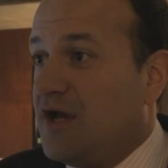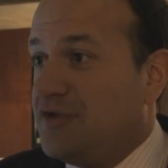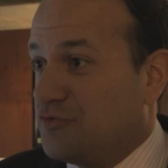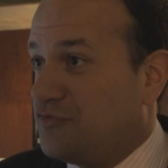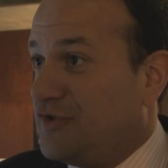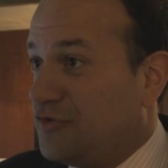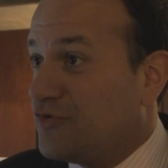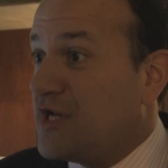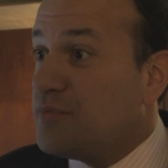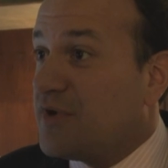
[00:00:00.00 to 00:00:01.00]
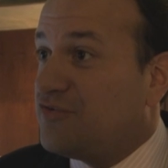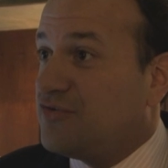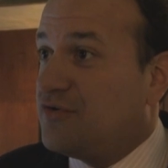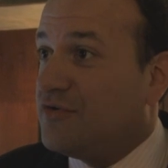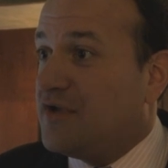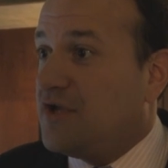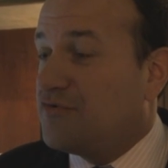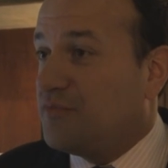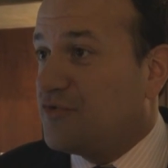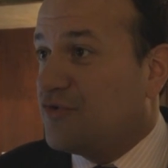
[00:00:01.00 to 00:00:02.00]
I don't feel under any pressure uh,
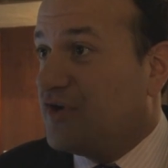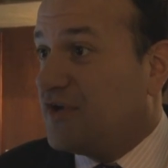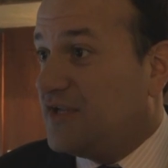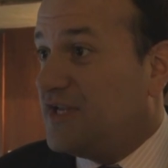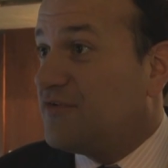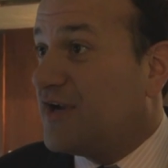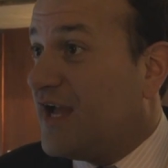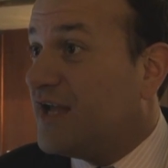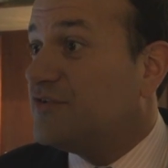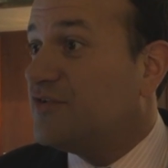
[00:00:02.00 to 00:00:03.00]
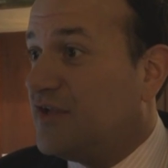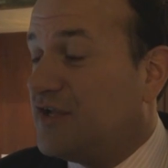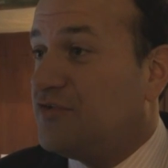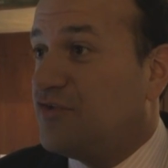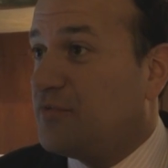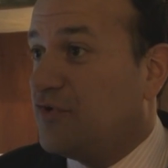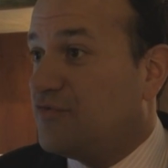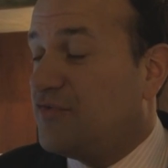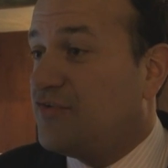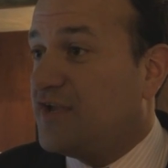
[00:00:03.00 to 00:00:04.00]
from the Troika, and I never had uh, to dispose
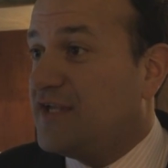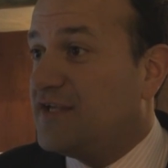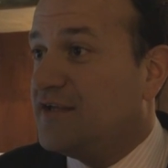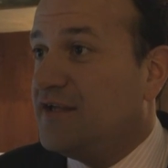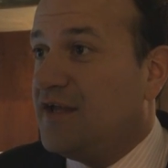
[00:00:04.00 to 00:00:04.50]
of the stake.